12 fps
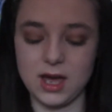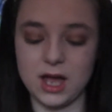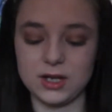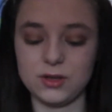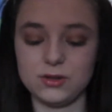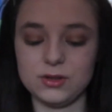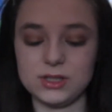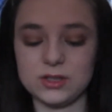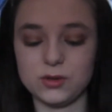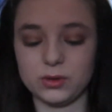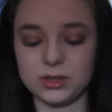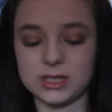I don't use
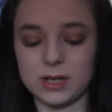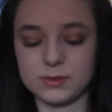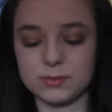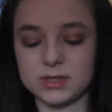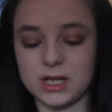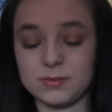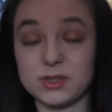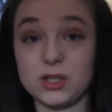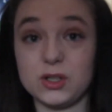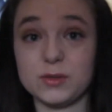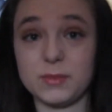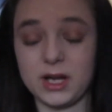it all the time. Sometimes I
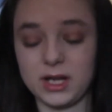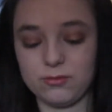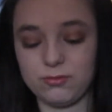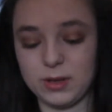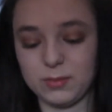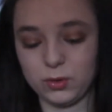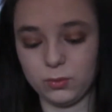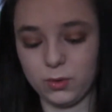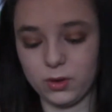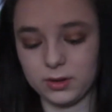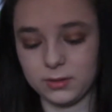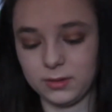use my Rimmel
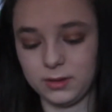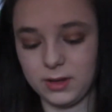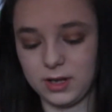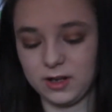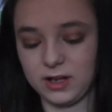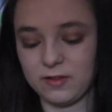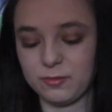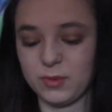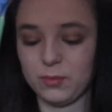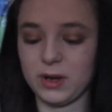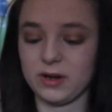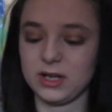one, and I have
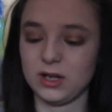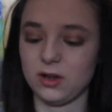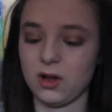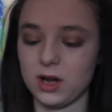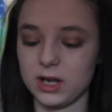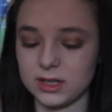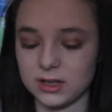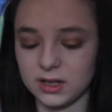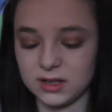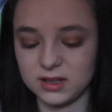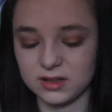been wearing it a lot, and